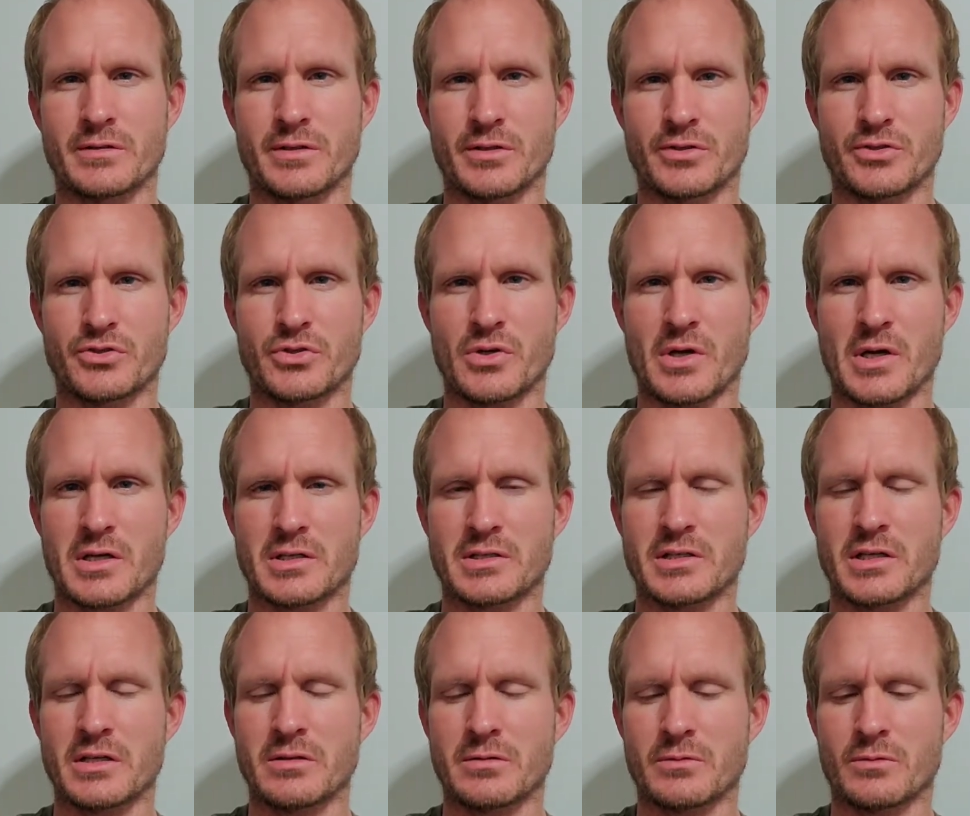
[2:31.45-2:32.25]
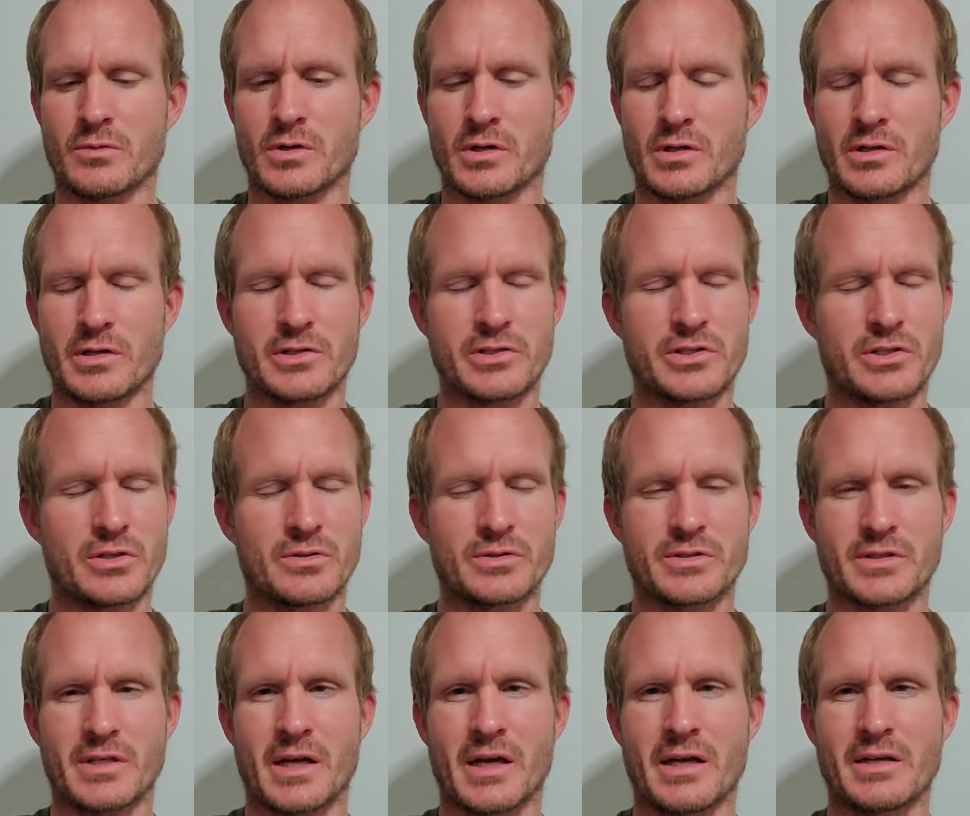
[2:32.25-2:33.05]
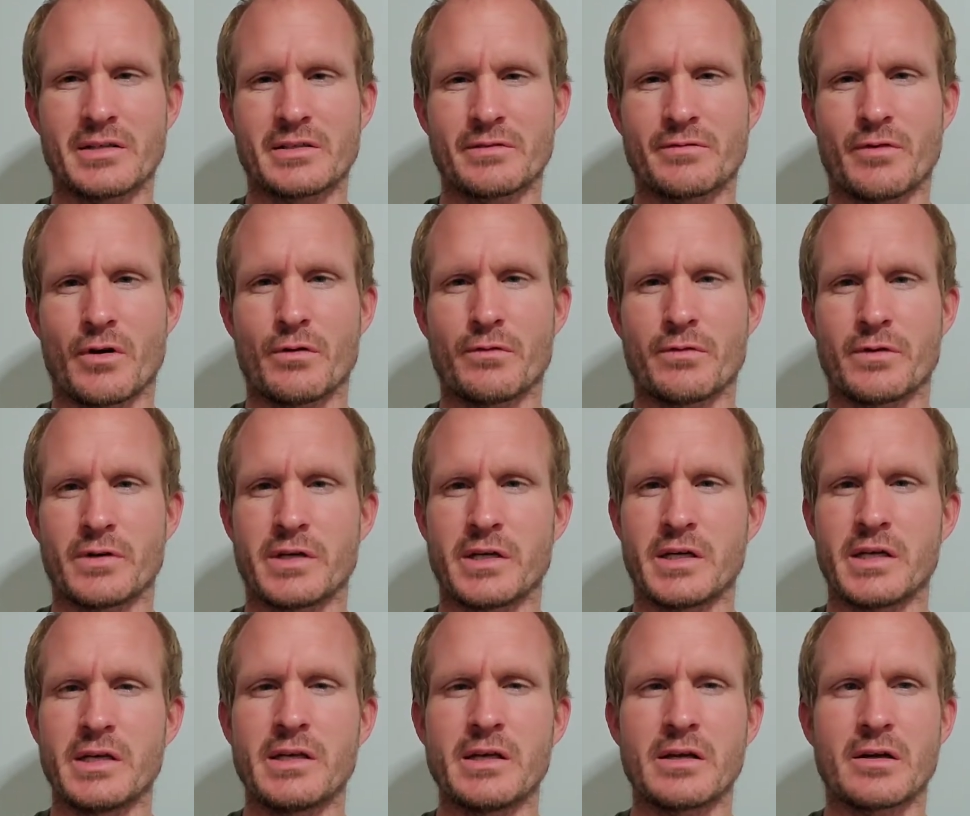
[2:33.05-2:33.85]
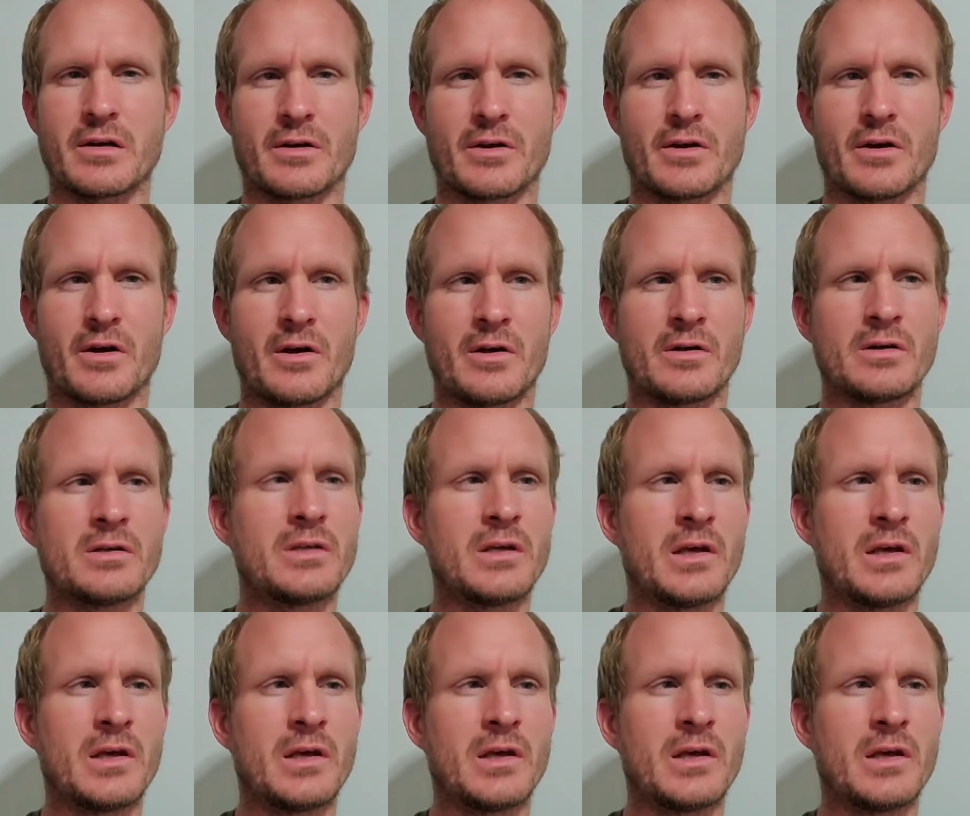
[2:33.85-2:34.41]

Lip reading: The truck didn't really show signs of overheating at all,